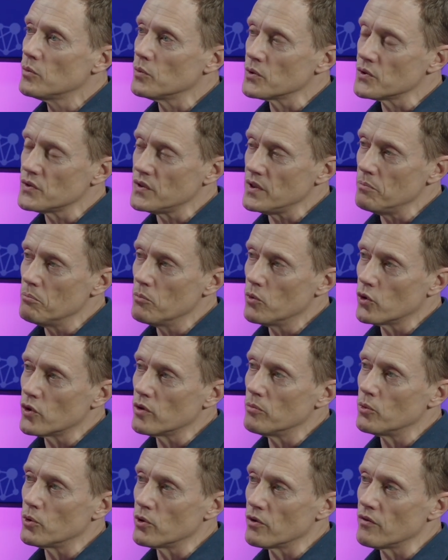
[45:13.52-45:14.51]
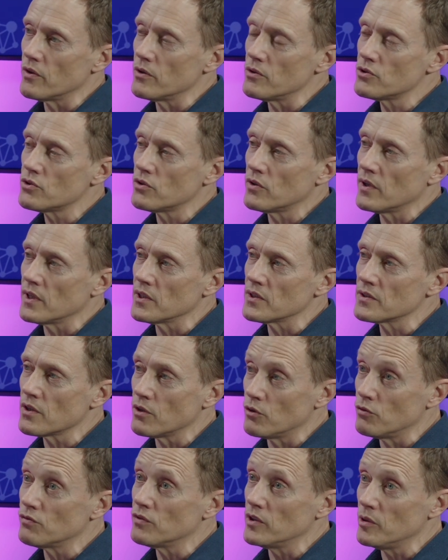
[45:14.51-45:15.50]
we'll see more and more of those trials
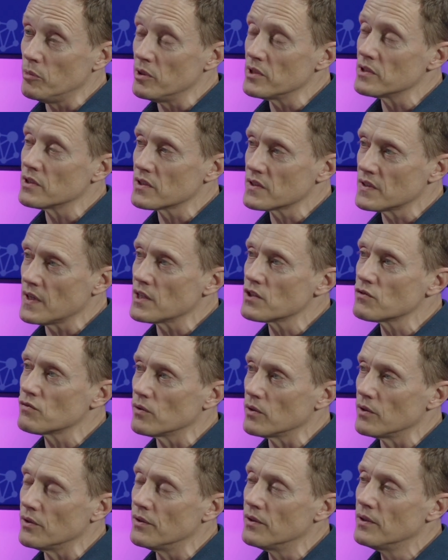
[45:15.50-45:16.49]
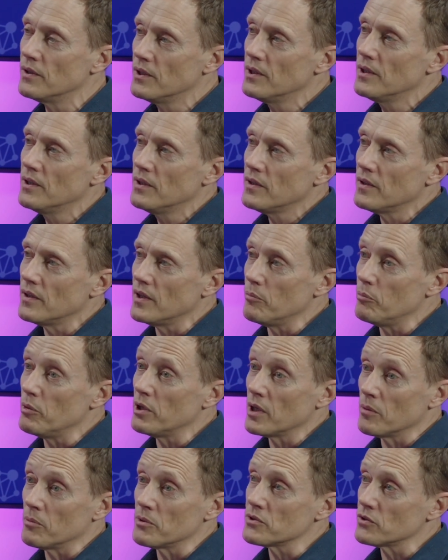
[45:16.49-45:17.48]
hopefully be successful and it
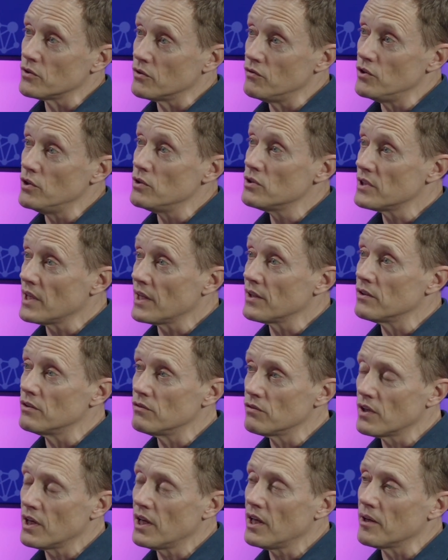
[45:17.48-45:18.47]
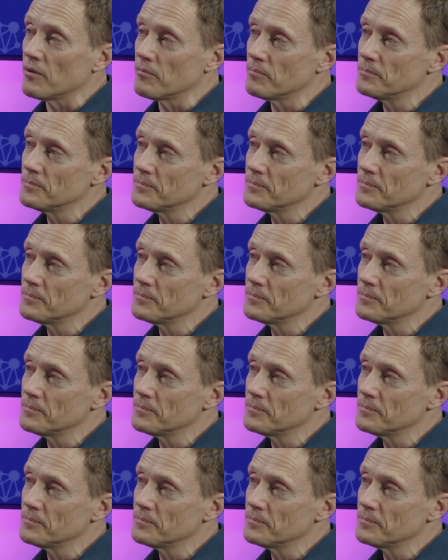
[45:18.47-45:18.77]
become a sort of new standard of care.